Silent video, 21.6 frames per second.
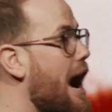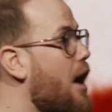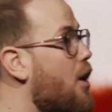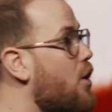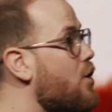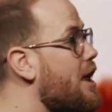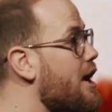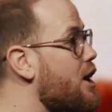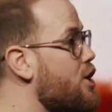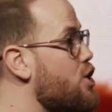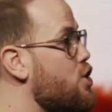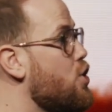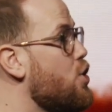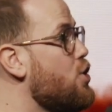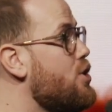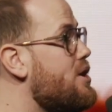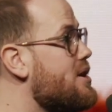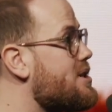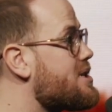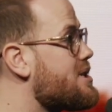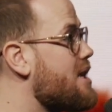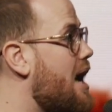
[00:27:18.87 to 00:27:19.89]
I will let you
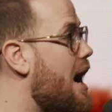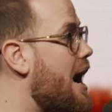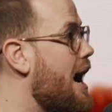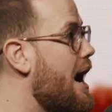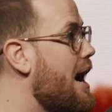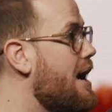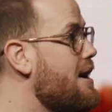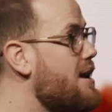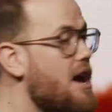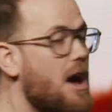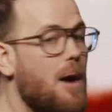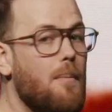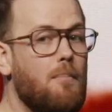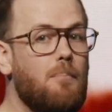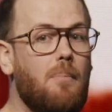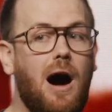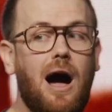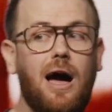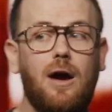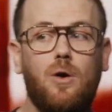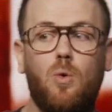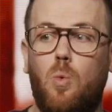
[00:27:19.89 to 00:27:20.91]
decide
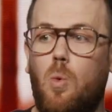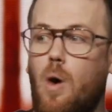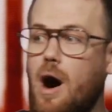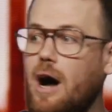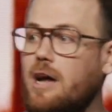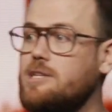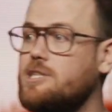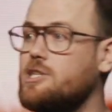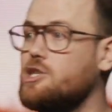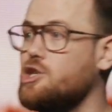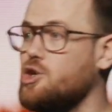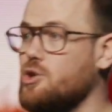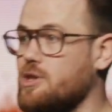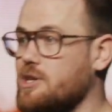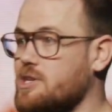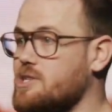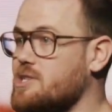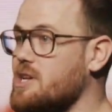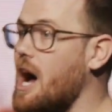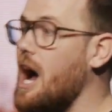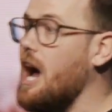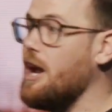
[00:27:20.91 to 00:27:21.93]
my wants to the
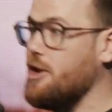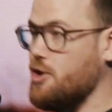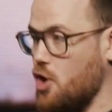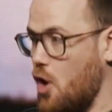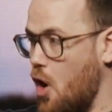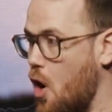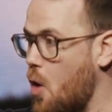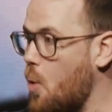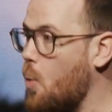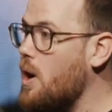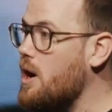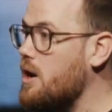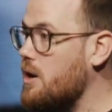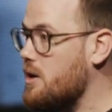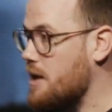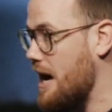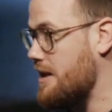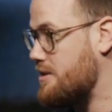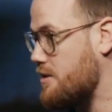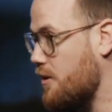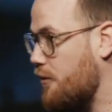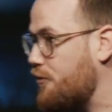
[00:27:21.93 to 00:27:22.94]
side, your will
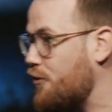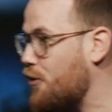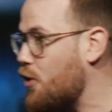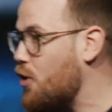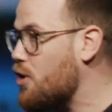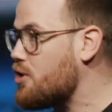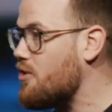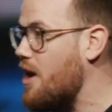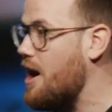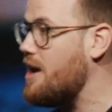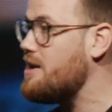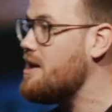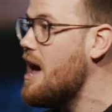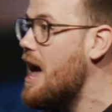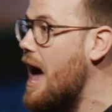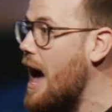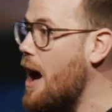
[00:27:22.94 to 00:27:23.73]
at the foreground.